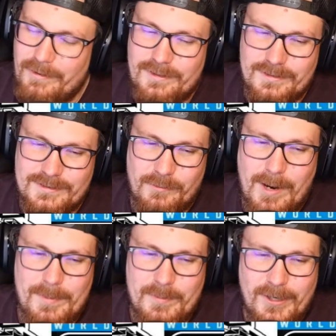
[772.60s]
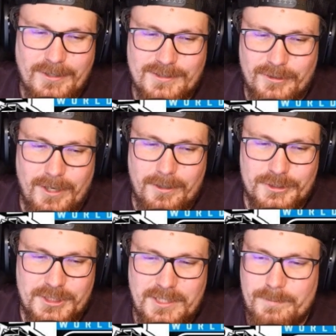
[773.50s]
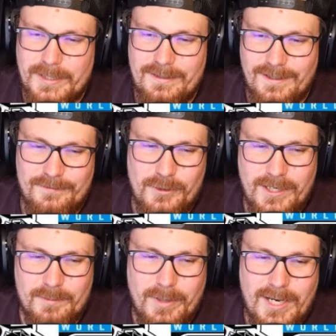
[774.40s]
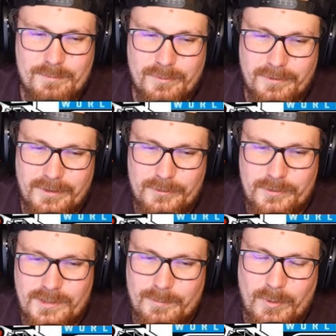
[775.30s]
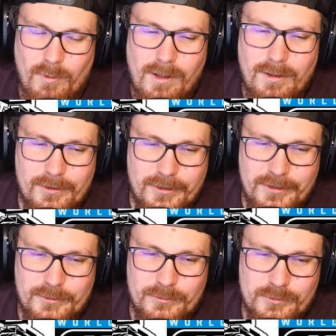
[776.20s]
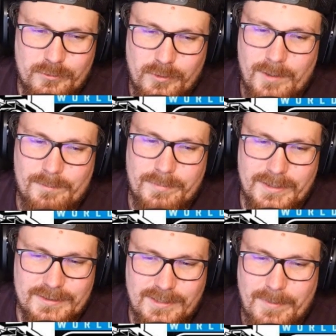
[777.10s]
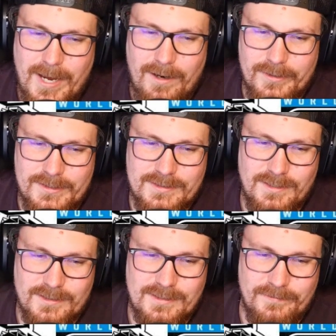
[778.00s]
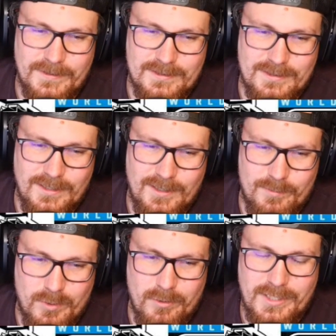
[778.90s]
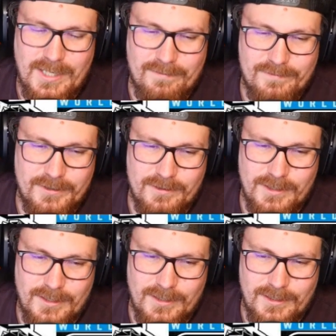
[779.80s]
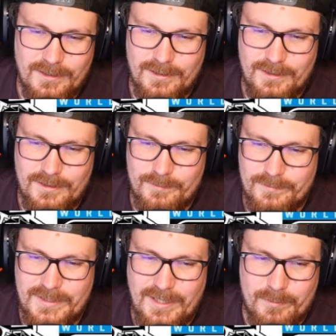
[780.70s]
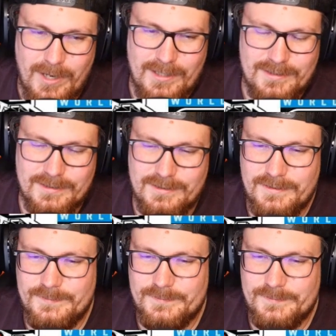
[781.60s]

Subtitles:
ceramic bearings are cheap, and if you hit a pipe or you clip a wall or you screw up somehow, it sucks if it's broken after a day of practice.